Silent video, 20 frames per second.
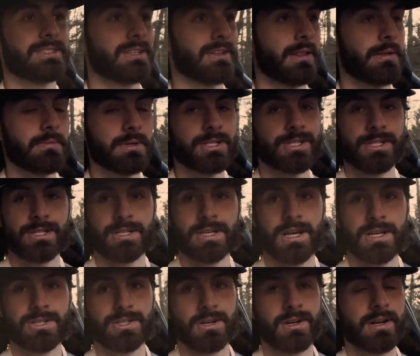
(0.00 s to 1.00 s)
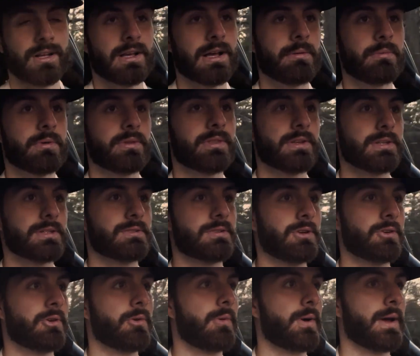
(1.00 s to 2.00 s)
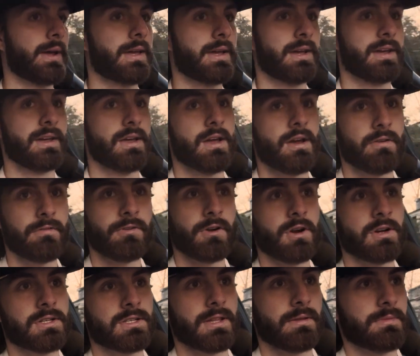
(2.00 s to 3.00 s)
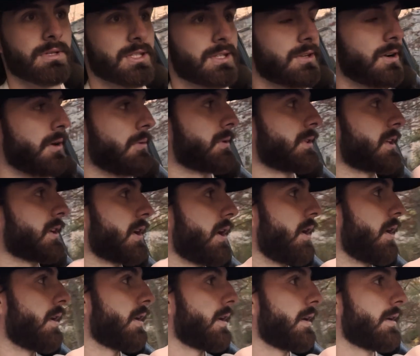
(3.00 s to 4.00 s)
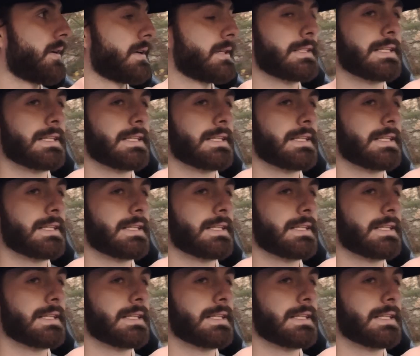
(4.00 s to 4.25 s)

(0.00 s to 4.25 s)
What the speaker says: So let me just touch on a couple things real quick. First, let me start with the car.